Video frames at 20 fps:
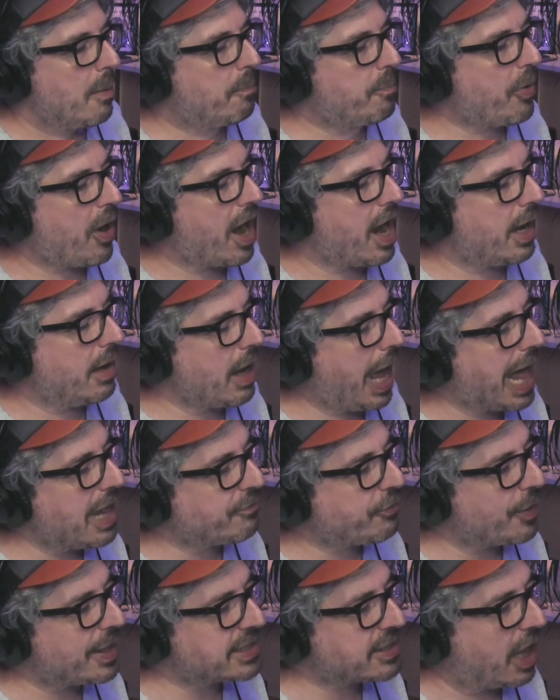
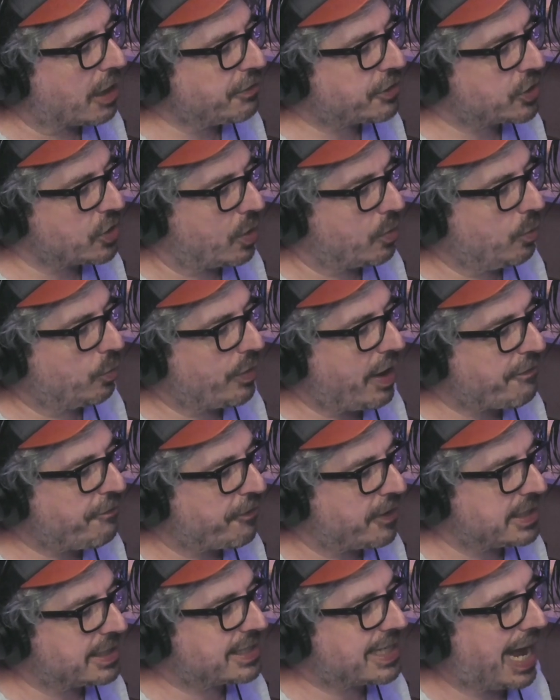Alvarez also
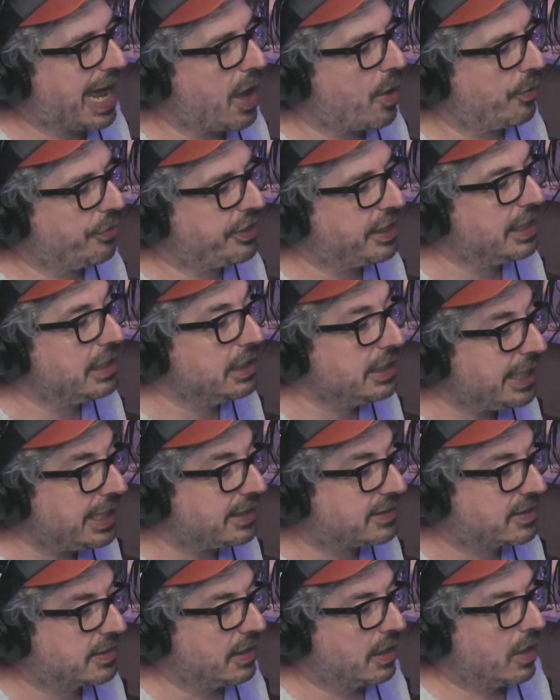referenced how the
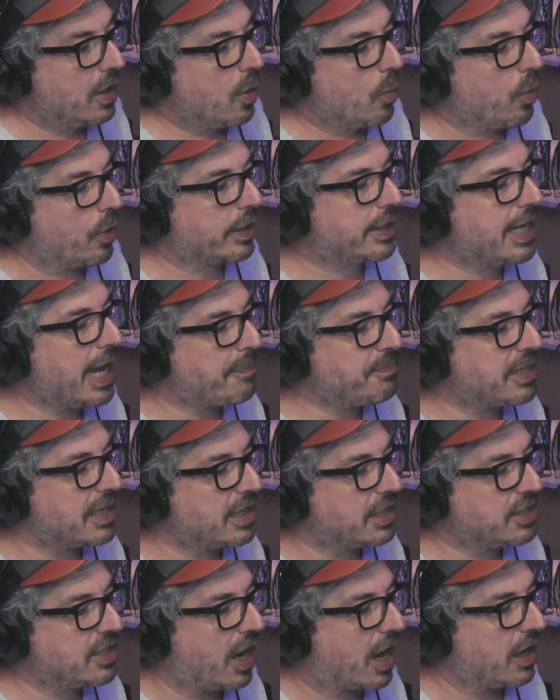Elite were kept in
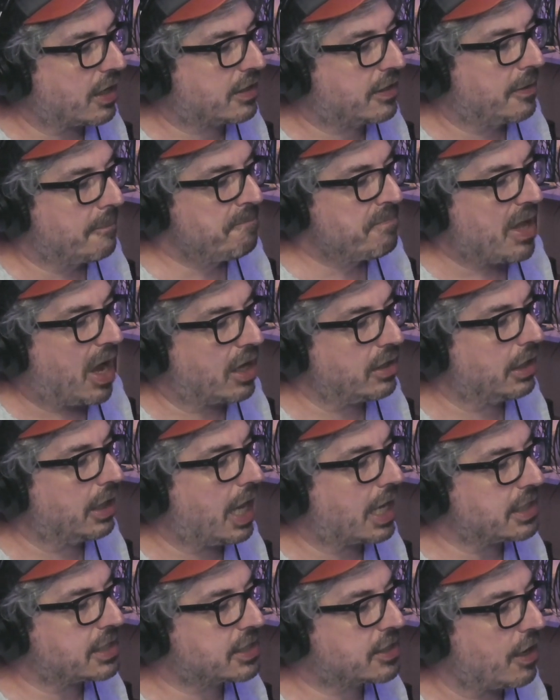the dark on a
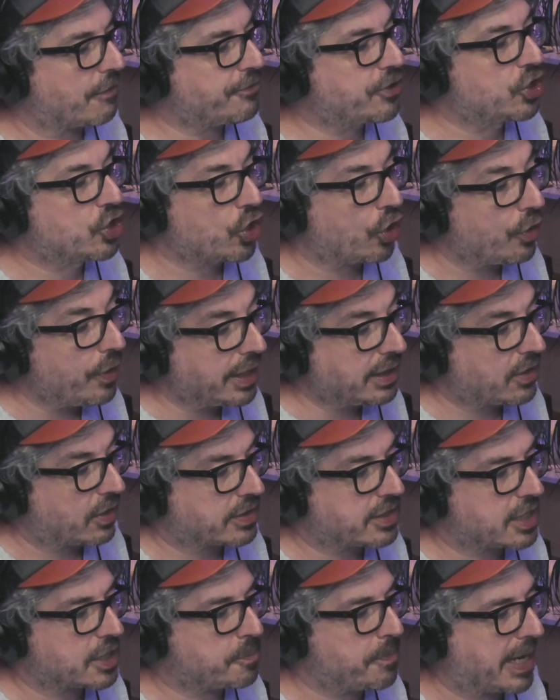lot of stuff during their
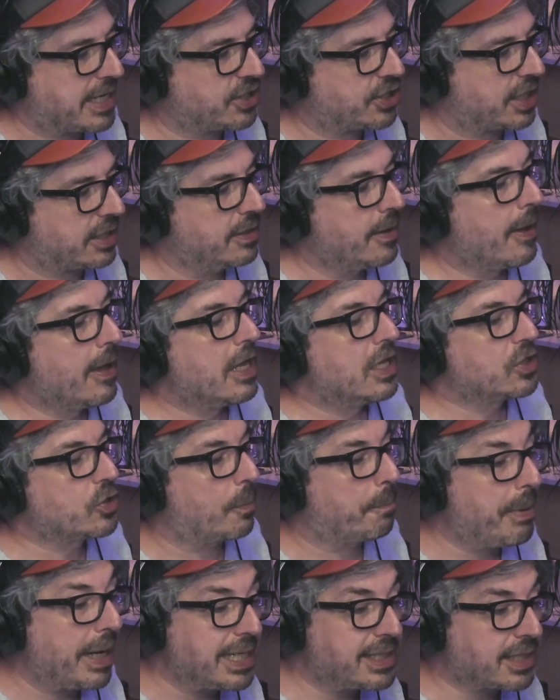suspension. So
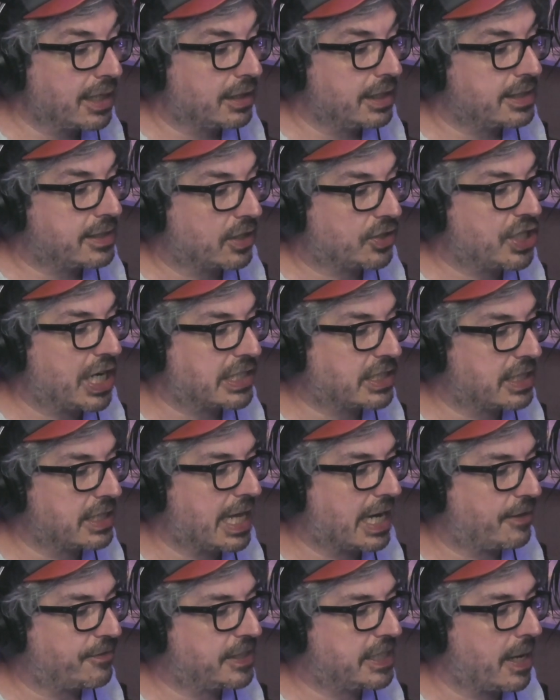basically suggesting
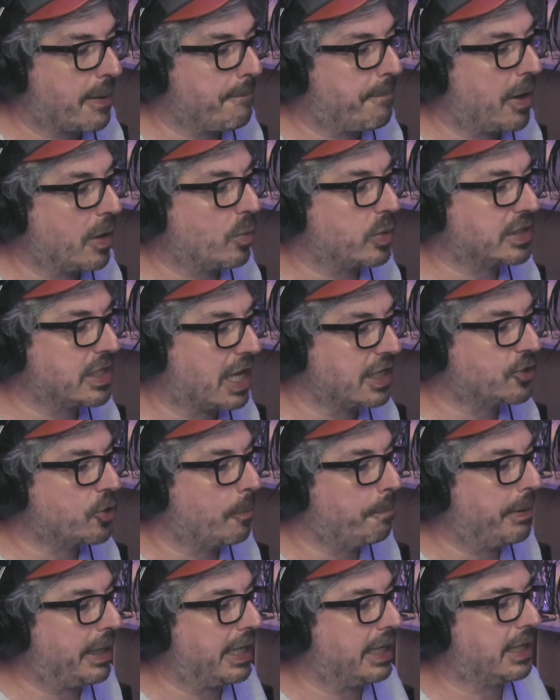that if CM Punk was also
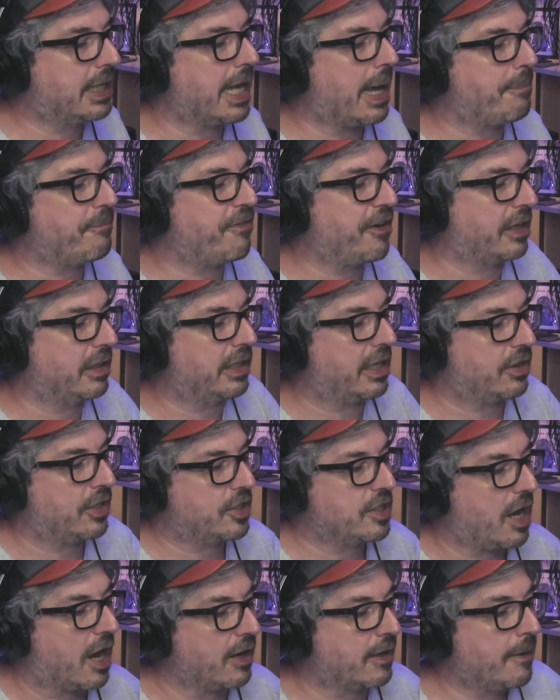being kept fairly in the
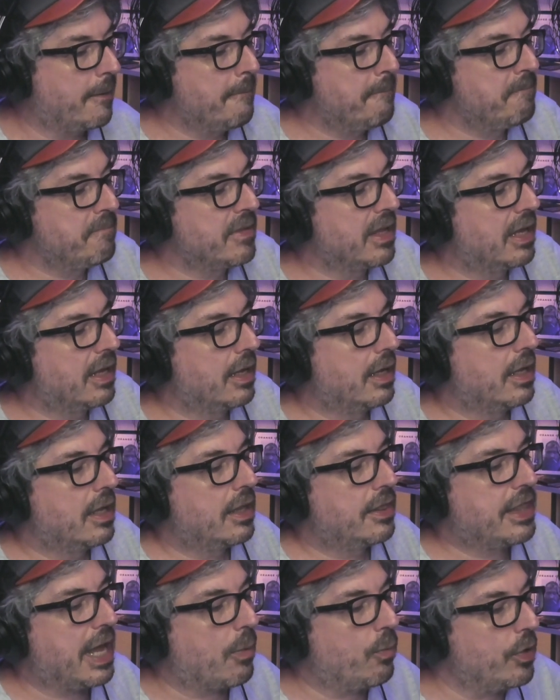dark,
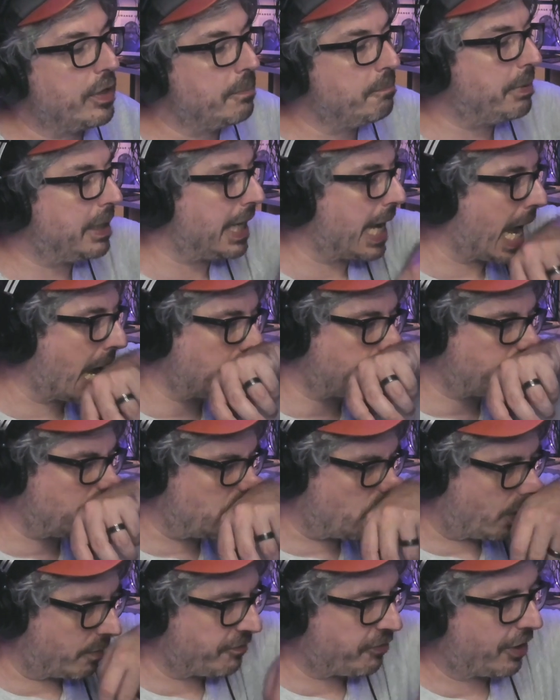that wouldn't be out of the
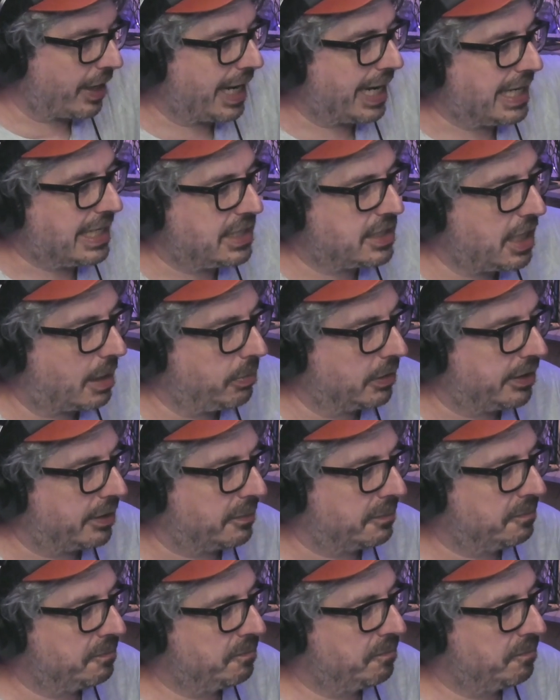norm for AEW.